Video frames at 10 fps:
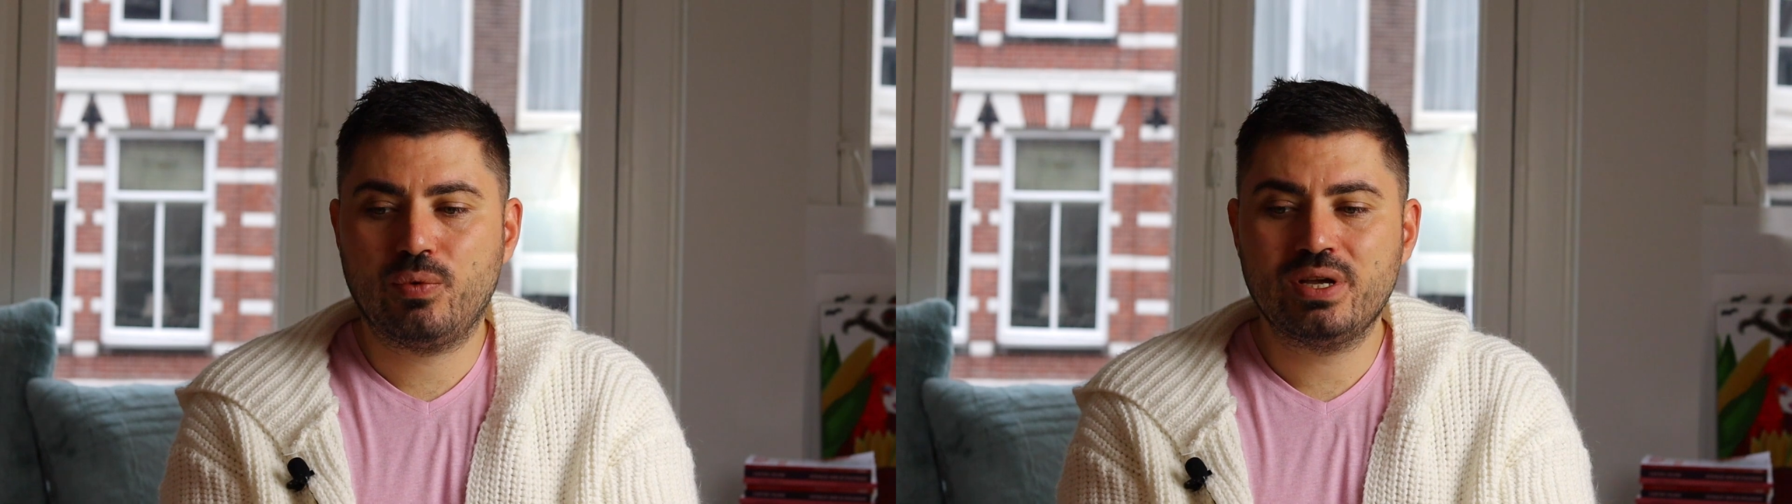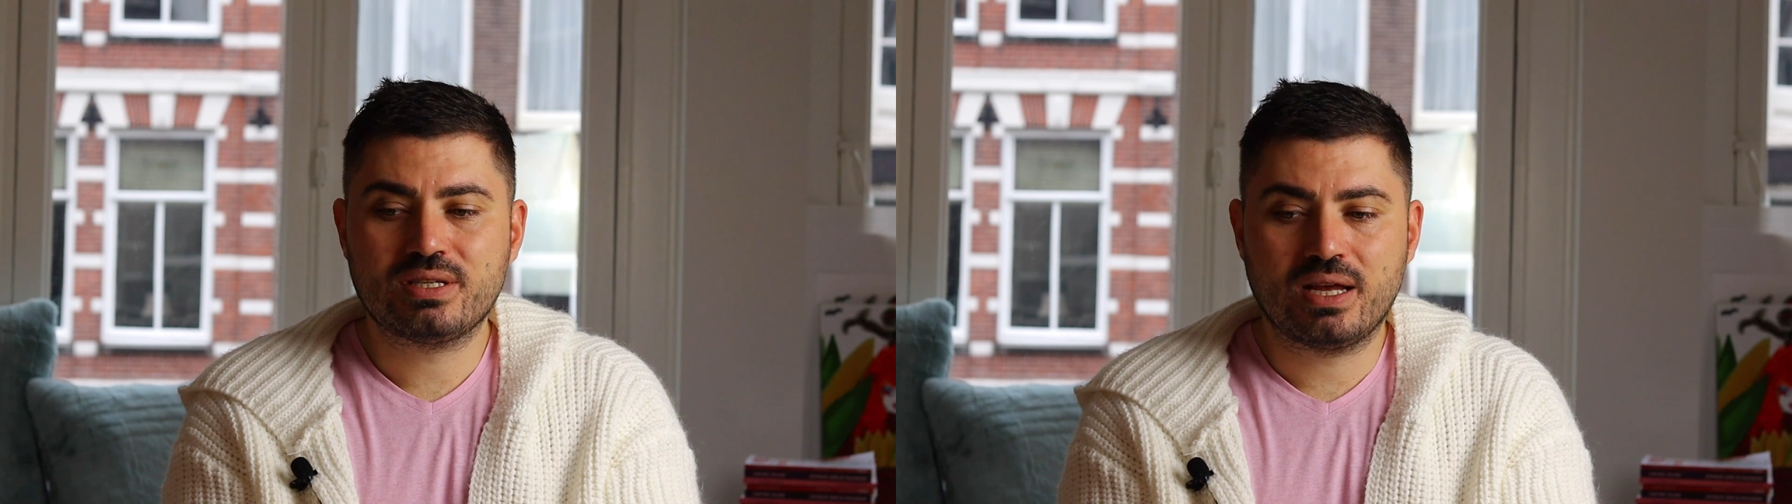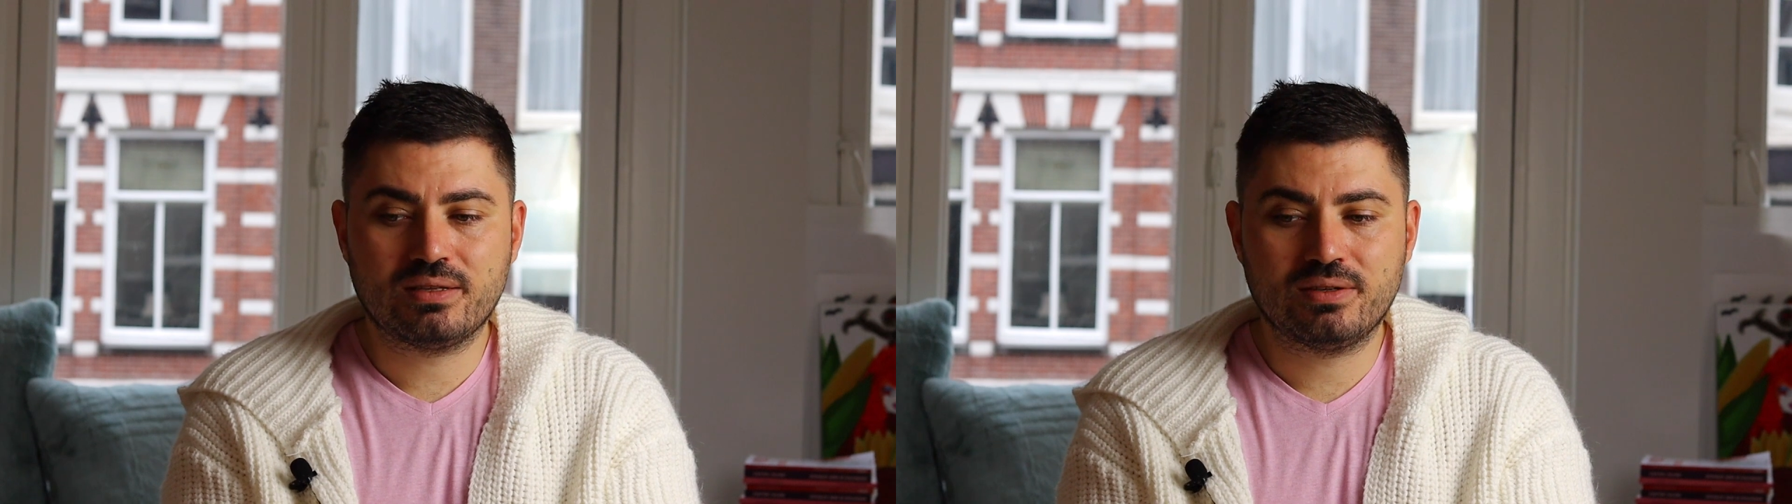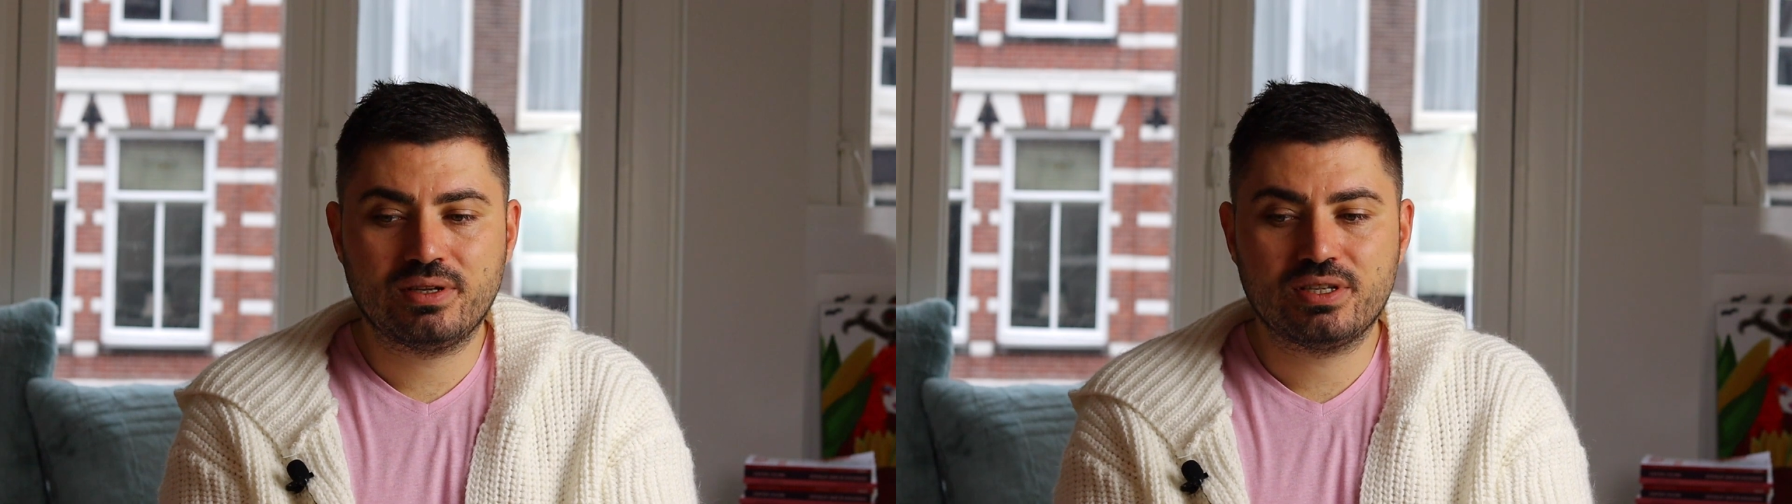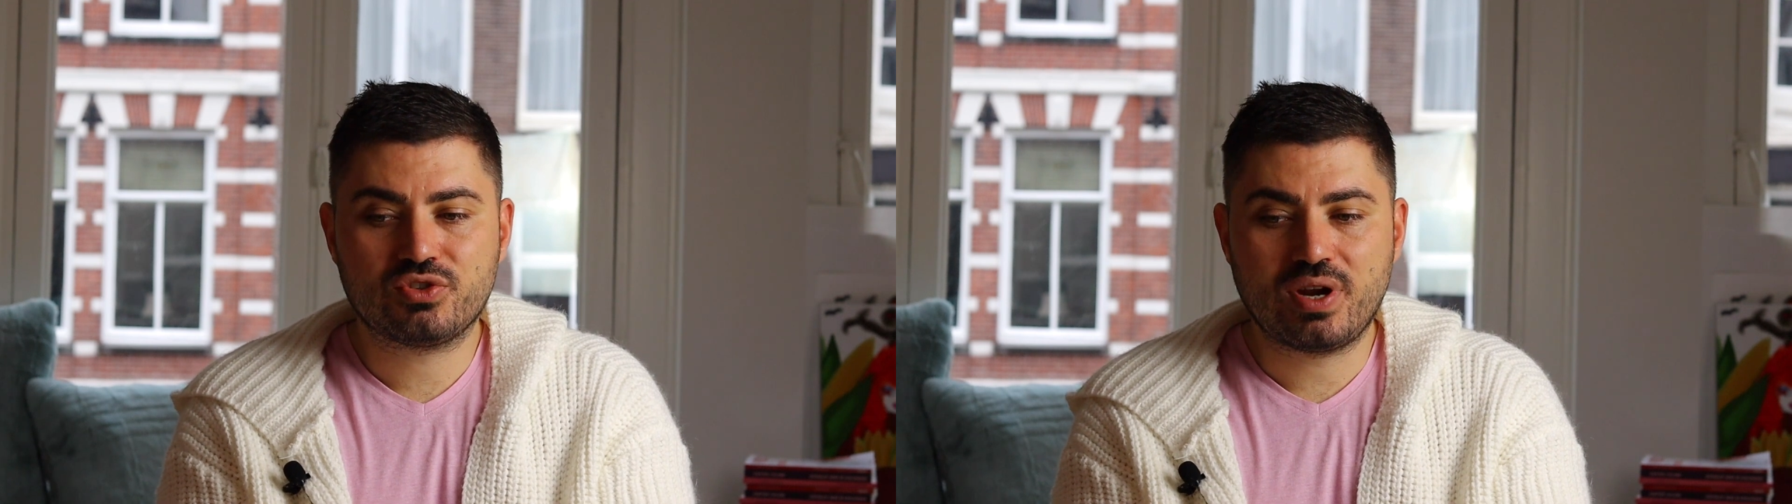when Saturn
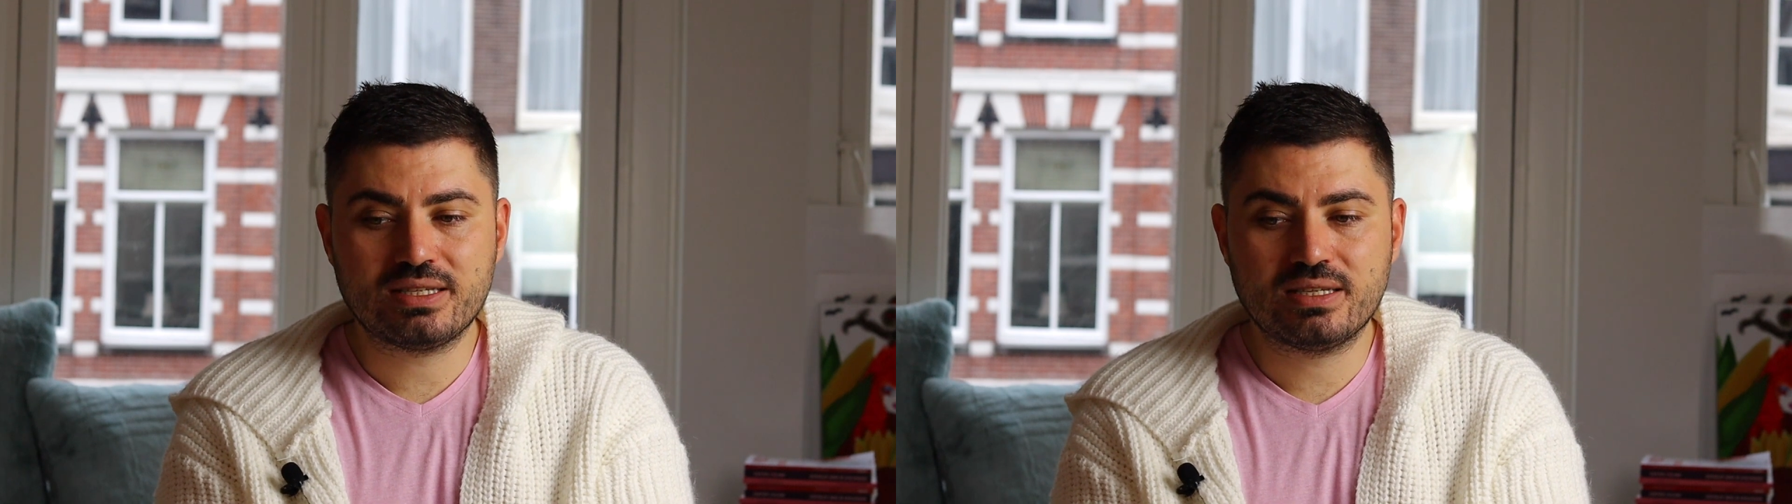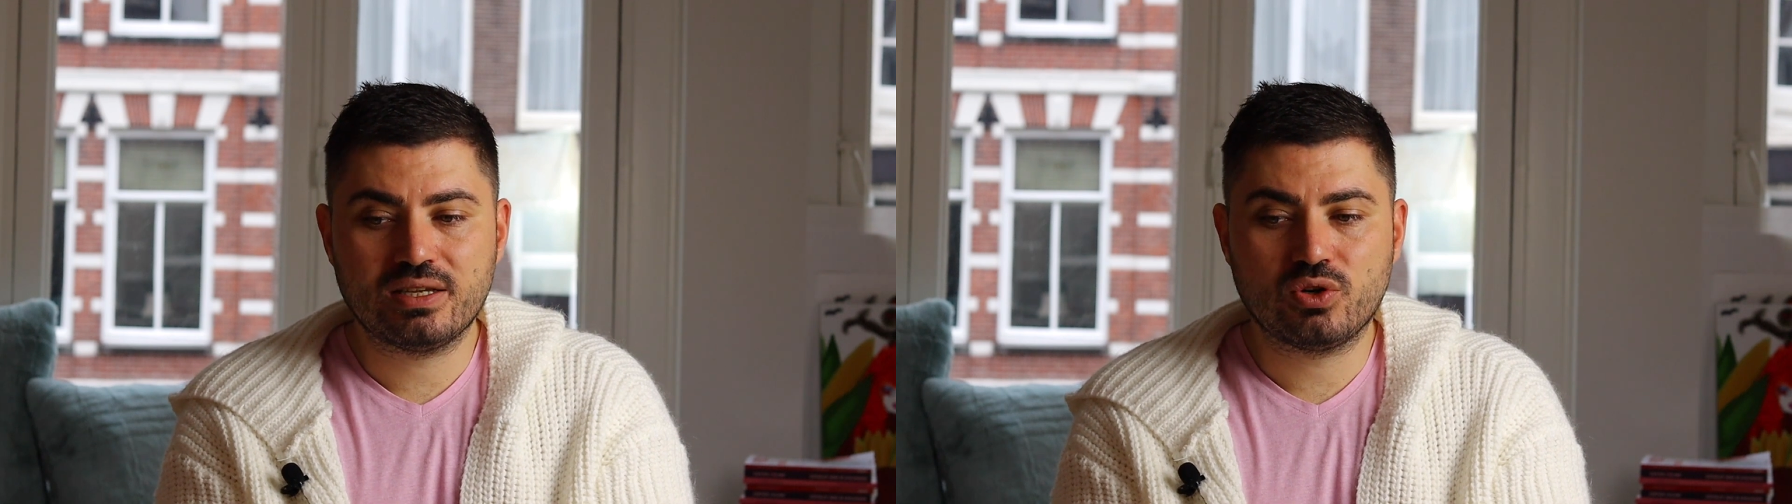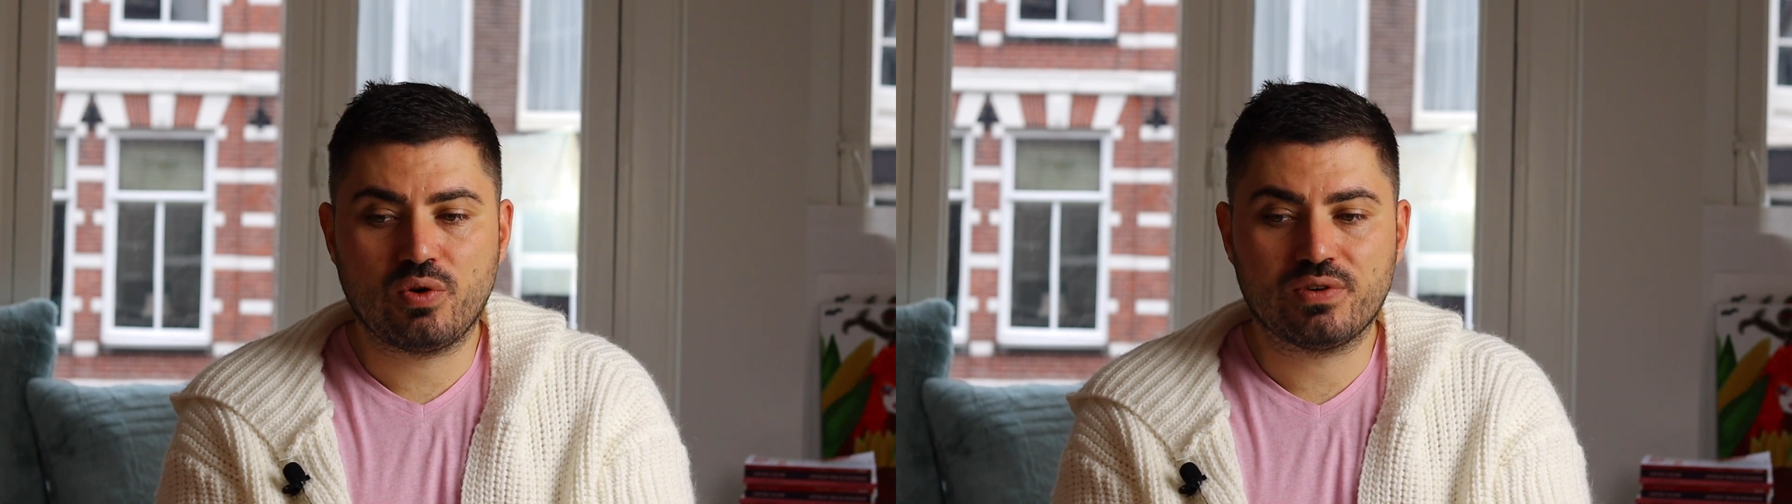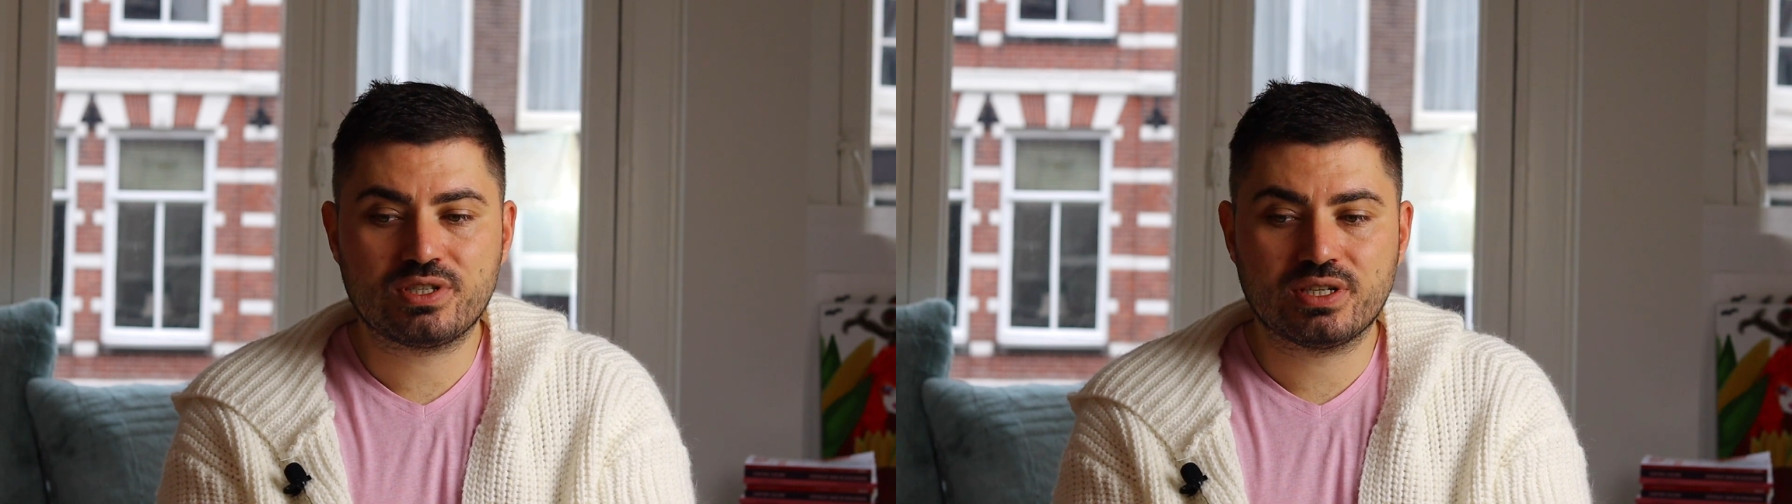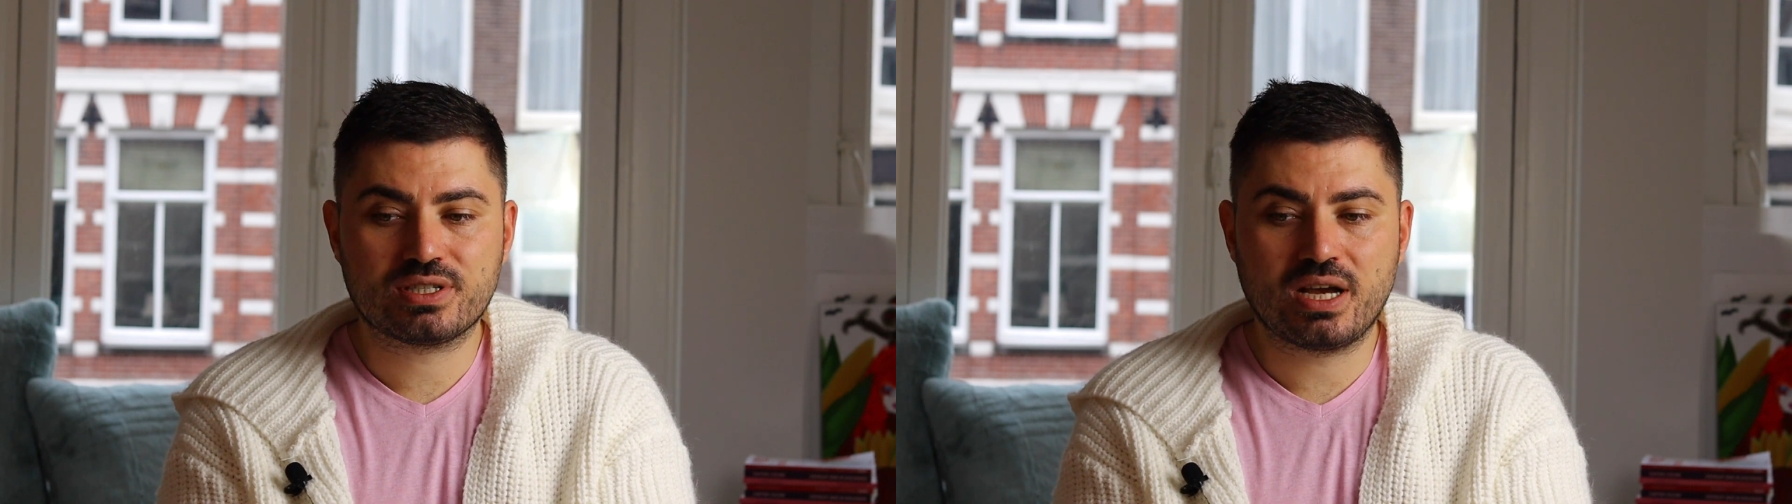is transiting over
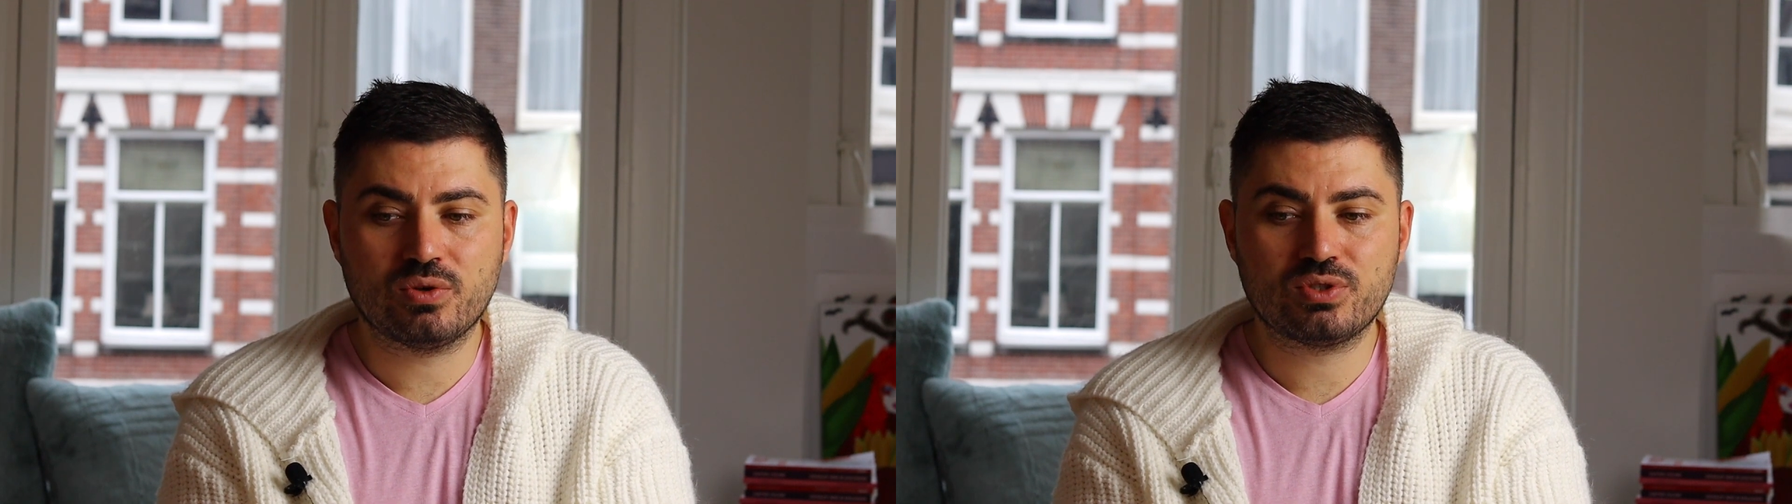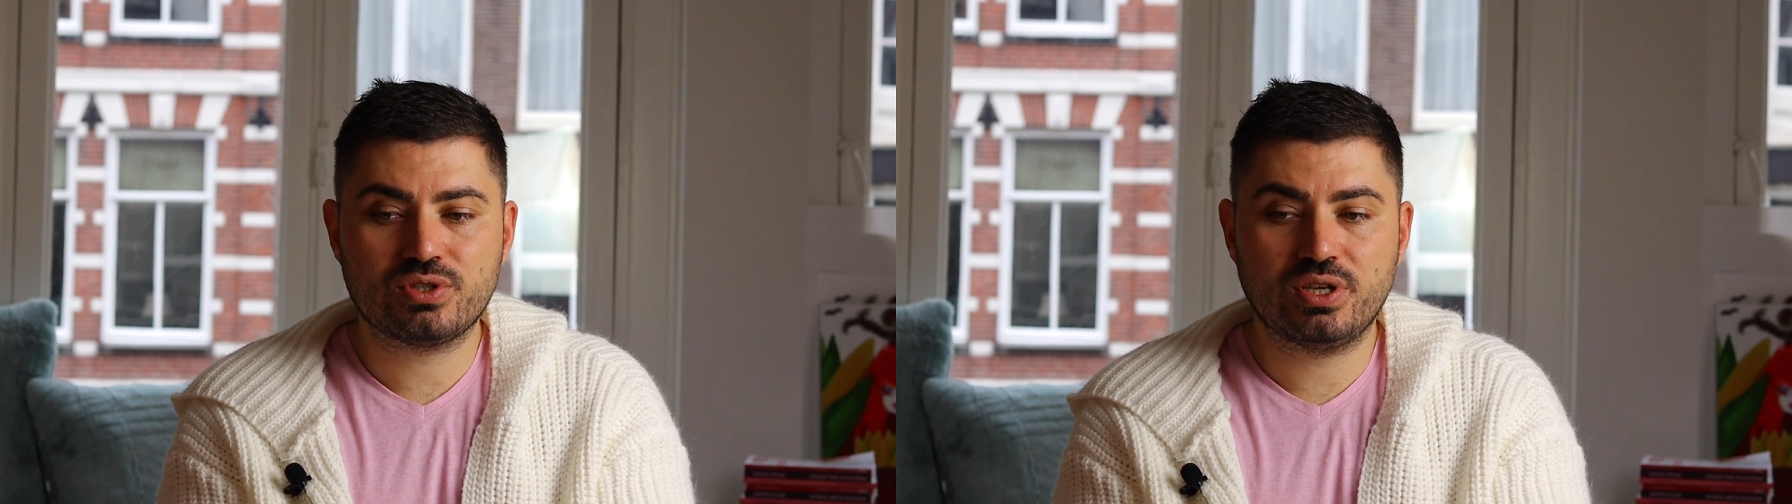sixth house,